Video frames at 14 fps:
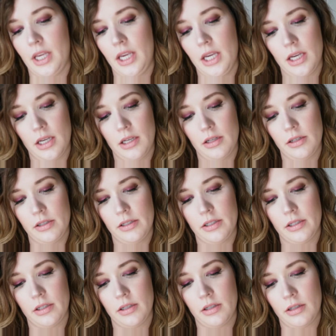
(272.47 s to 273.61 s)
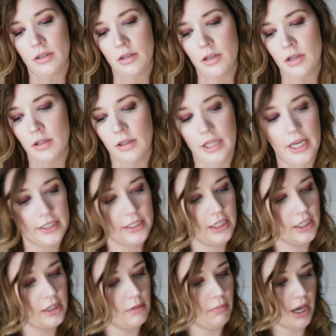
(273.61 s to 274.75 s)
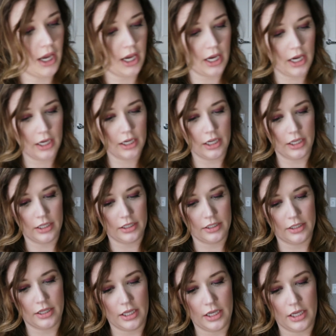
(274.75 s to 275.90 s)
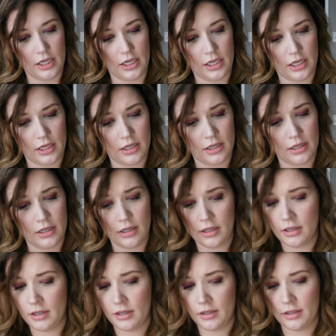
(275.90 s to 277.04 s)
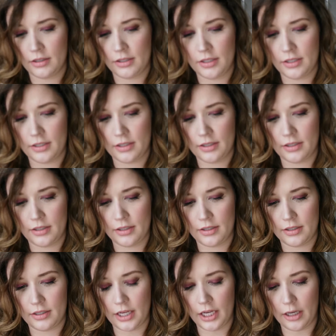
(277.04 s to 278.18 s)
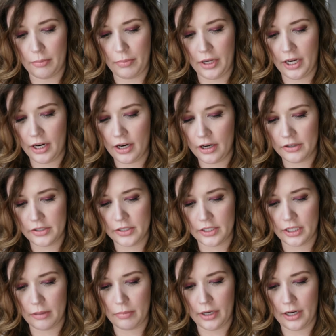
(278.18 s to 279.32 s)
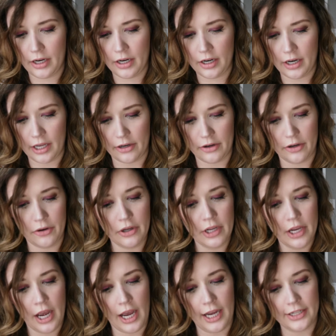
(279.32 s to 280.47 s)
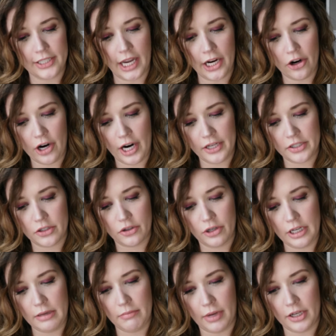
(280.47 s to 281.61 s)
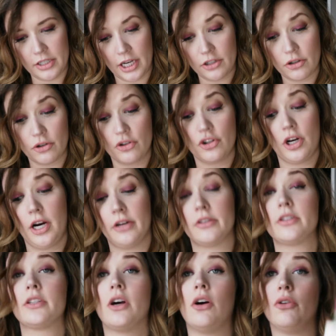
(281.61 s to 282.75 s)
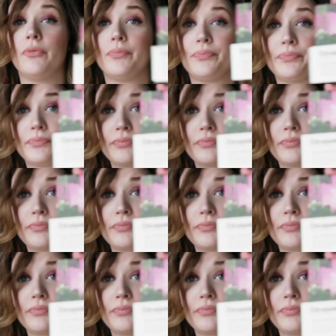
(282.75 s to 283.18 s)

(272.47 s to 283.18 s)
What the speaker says: And last thing in the bag is the Cicapair, I don't know, Tiger Grass Cream by Dr. Jart. So